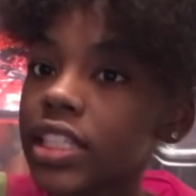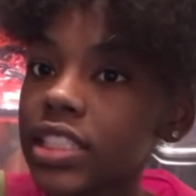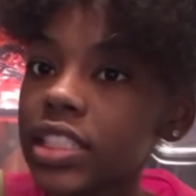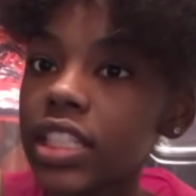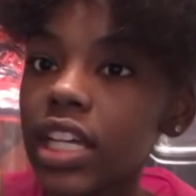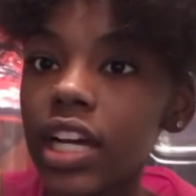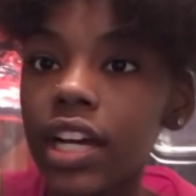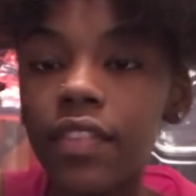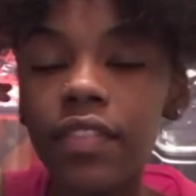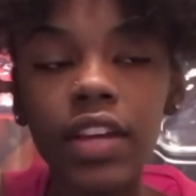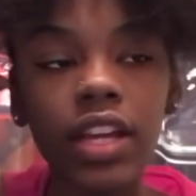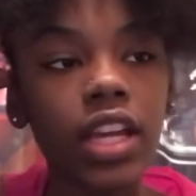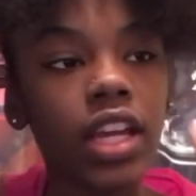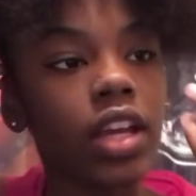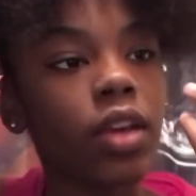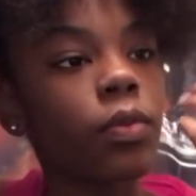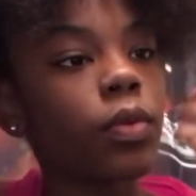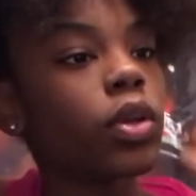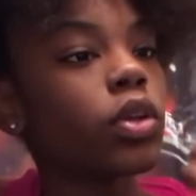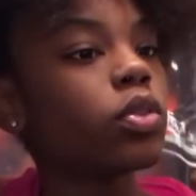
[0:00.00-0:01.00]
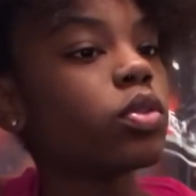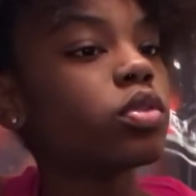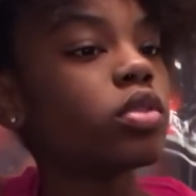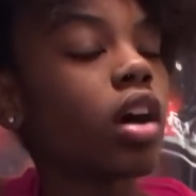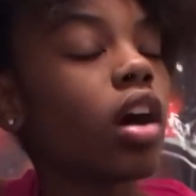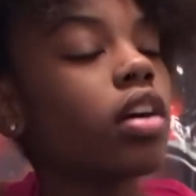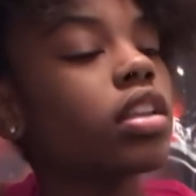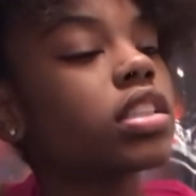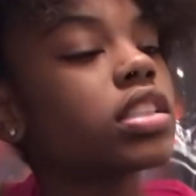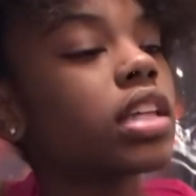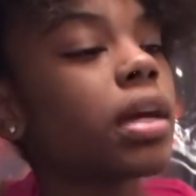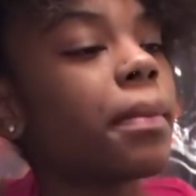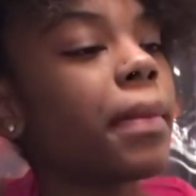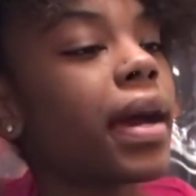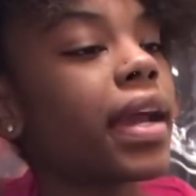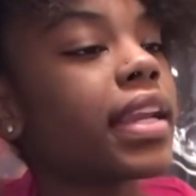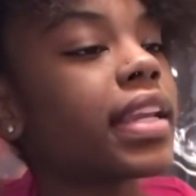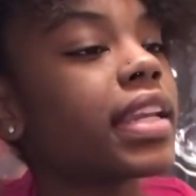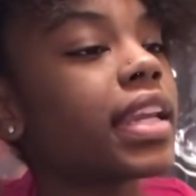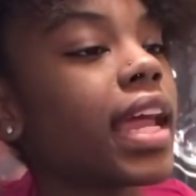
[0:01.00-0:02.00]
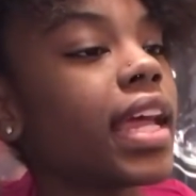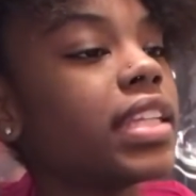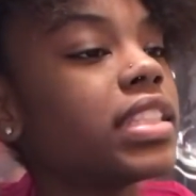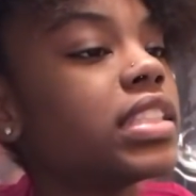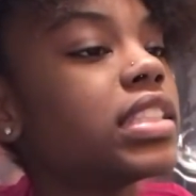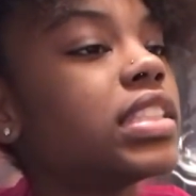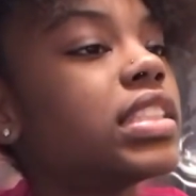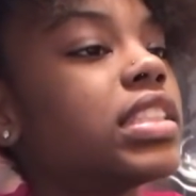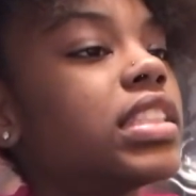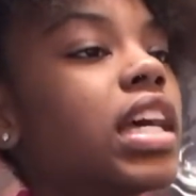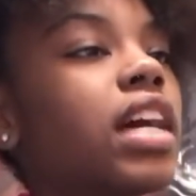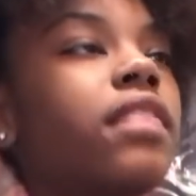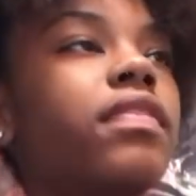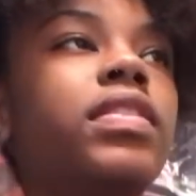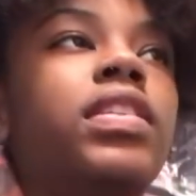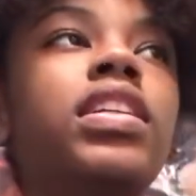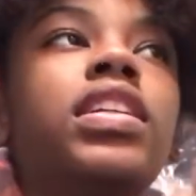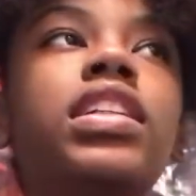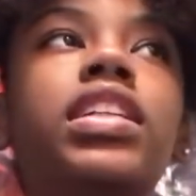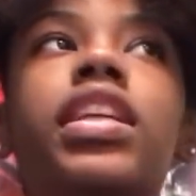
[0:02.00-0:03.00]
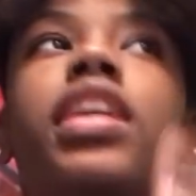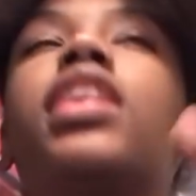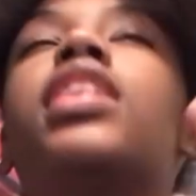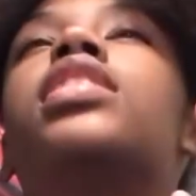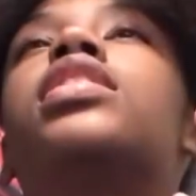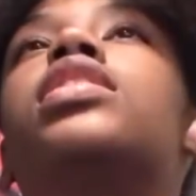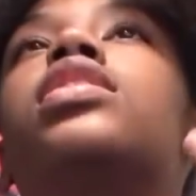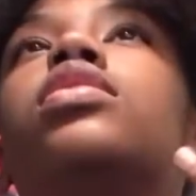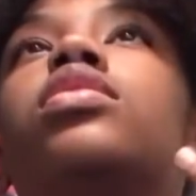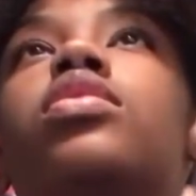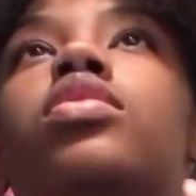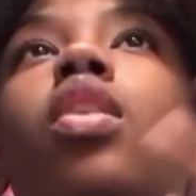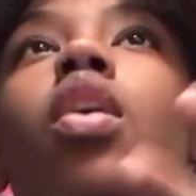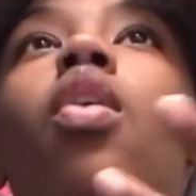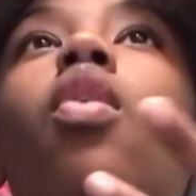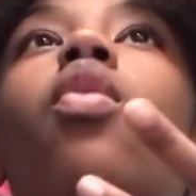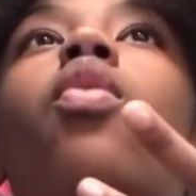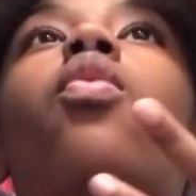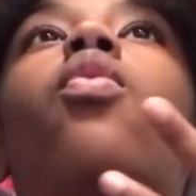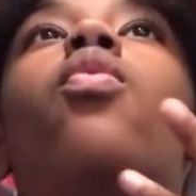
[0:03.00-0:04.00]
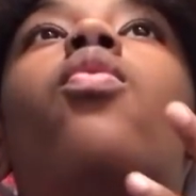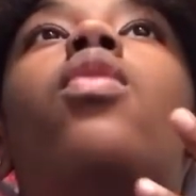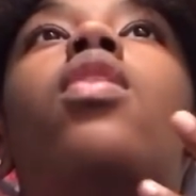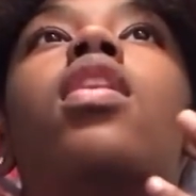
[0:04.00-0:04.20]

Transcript: stuff, when you talk to somebody, that just stuff, it gets so,